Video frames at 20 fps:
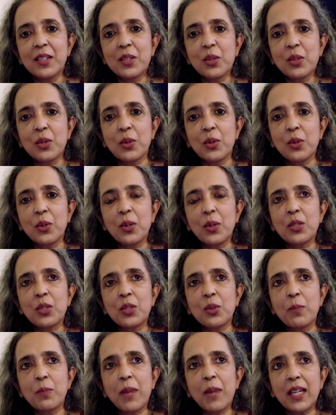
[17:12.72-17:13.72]
So
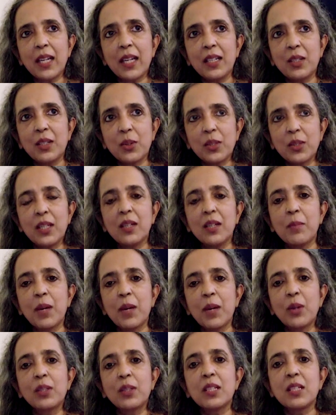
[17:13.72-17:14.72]
by talking
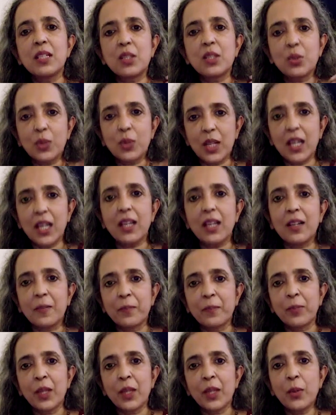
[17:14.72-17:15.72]
about this today,
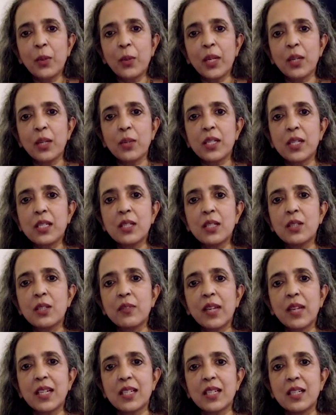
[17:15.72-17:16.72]
when questions of
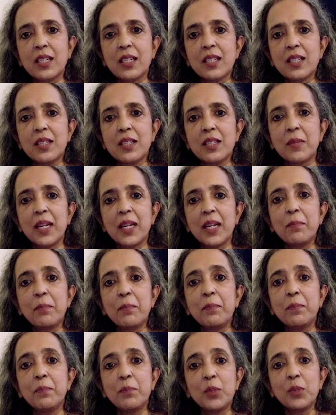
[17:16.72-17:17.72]
nationalism and
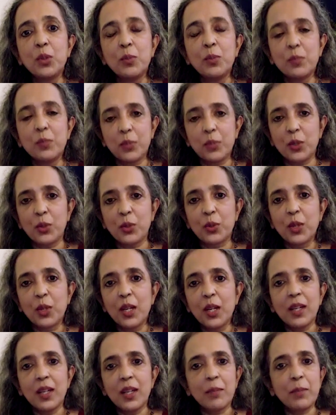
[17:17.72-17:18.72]

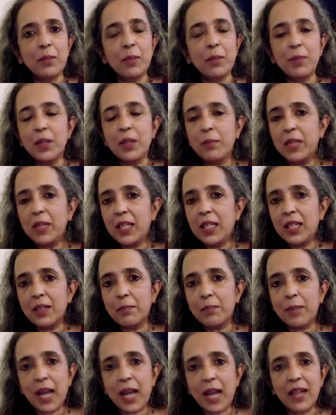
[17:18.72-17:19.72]
people being
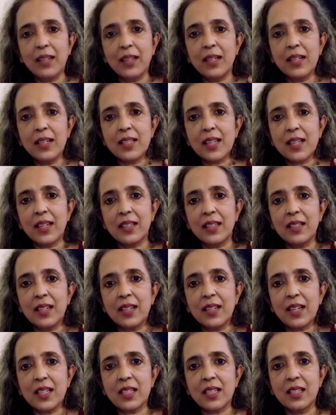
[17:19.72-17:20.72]
branded as
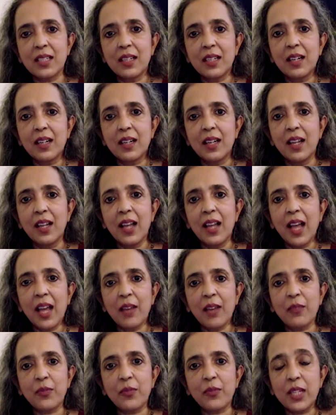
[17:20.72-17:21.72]
anti-national have
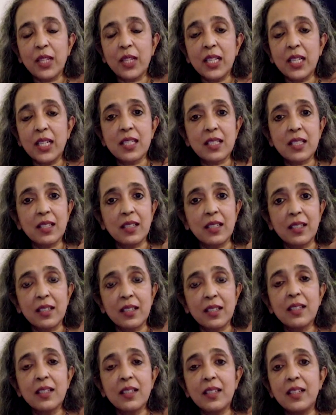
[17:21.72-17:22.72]
reached
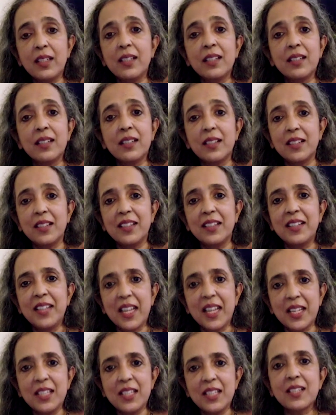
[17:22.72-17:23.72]
really, really
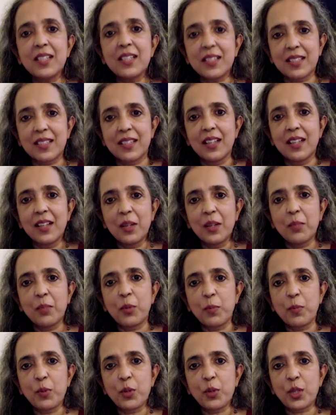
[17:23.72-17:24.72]
dangerous
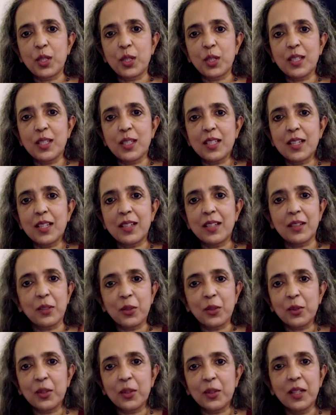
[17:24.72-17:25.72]
proportions, and
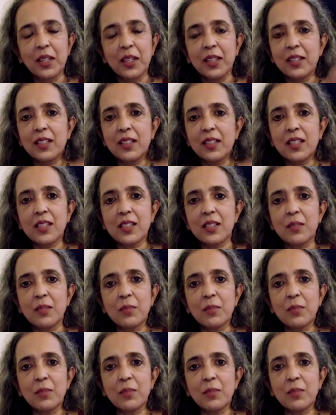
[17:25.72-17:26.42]
there's